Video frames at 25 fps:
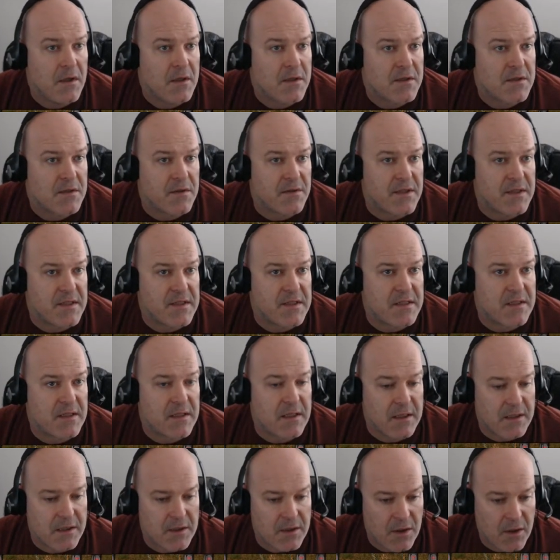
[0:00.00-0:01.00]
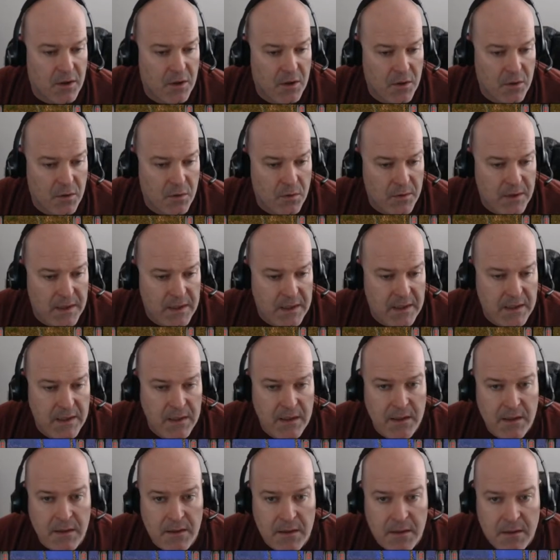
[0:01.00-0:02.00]
So this is going to go
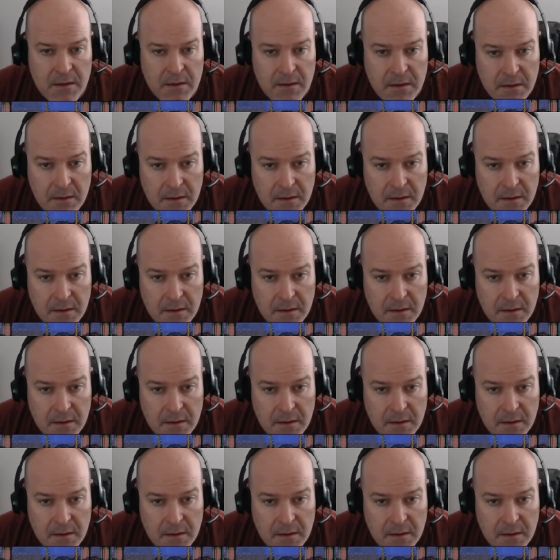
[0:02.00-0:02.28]
in,